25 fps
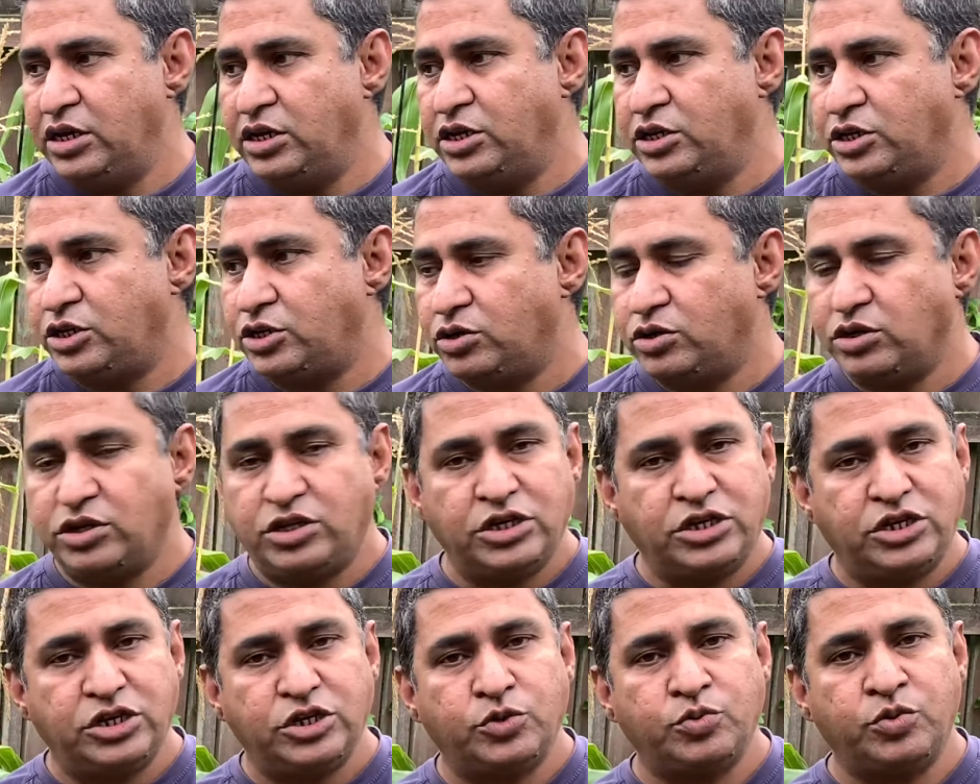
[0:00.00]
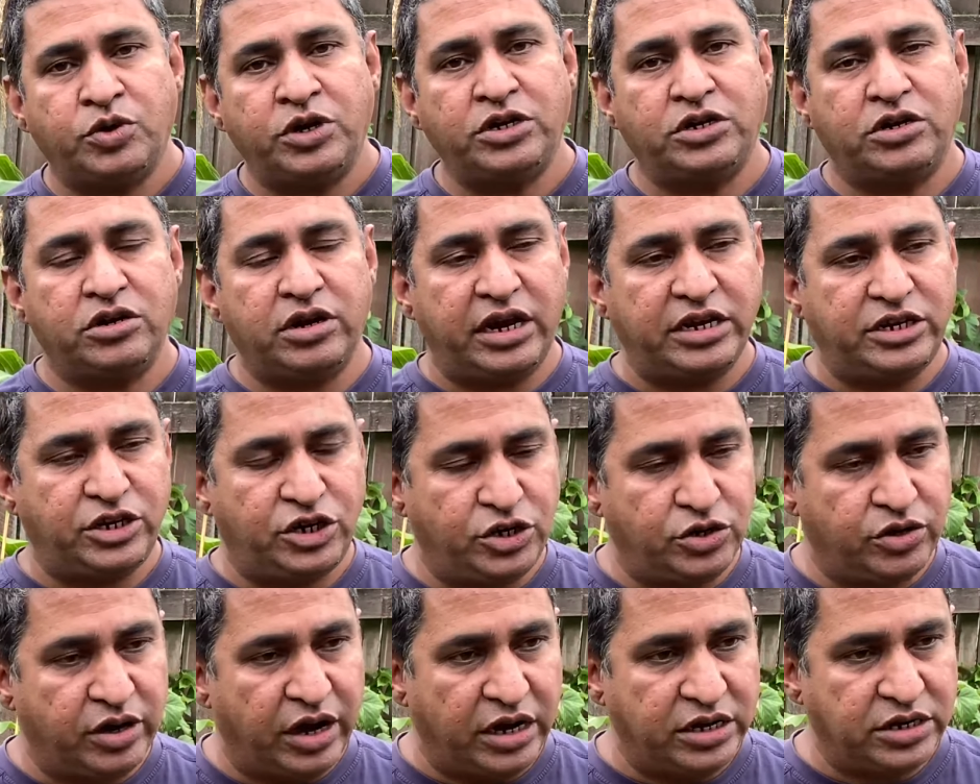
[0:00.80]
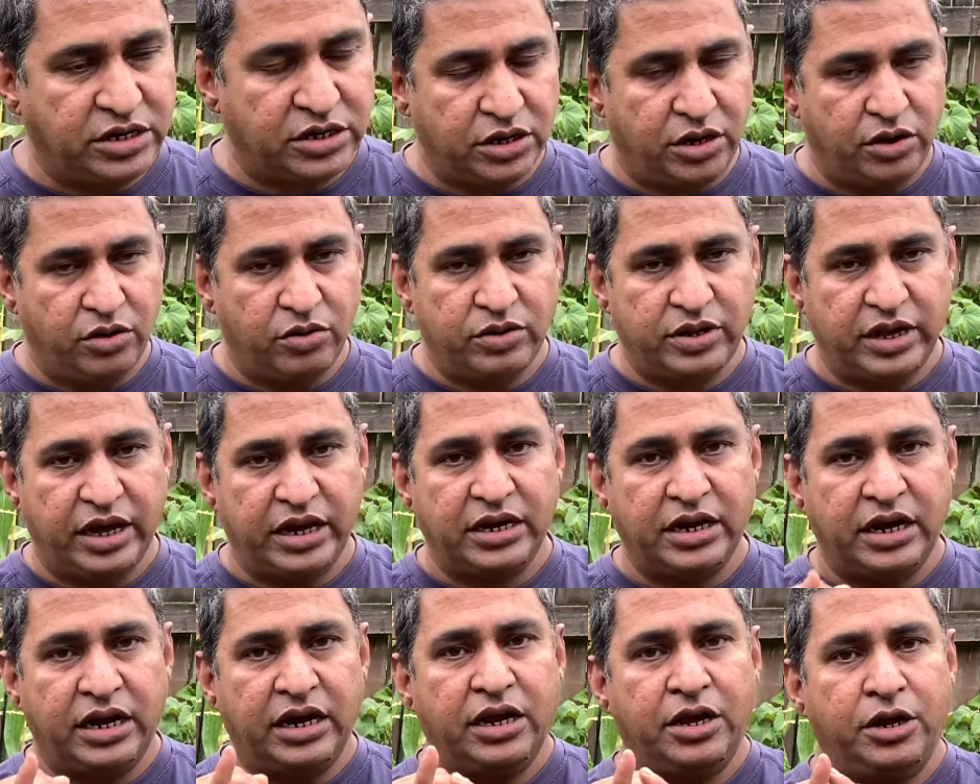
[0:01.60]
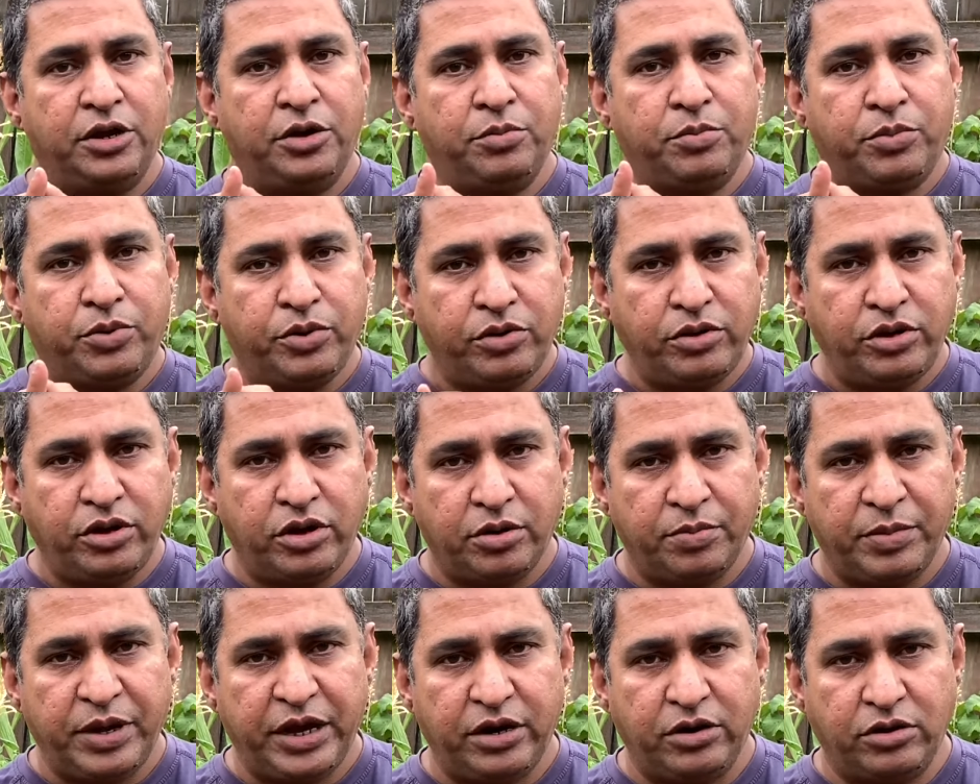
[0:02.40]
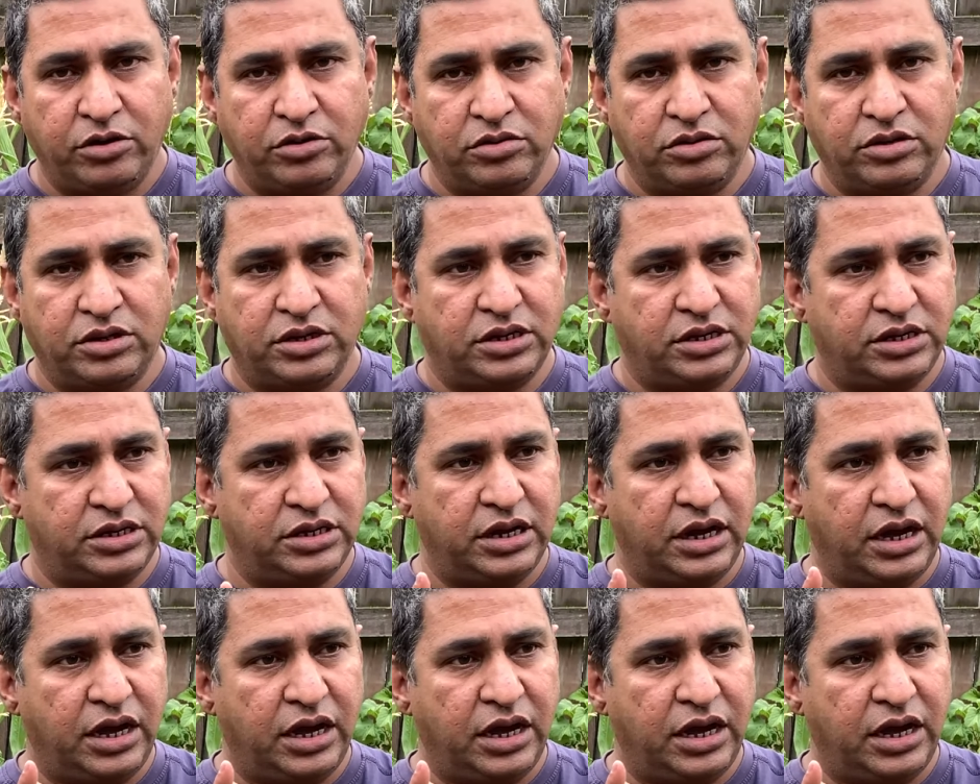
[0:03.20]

So just wanted to let you guys know that prune your tomatoes.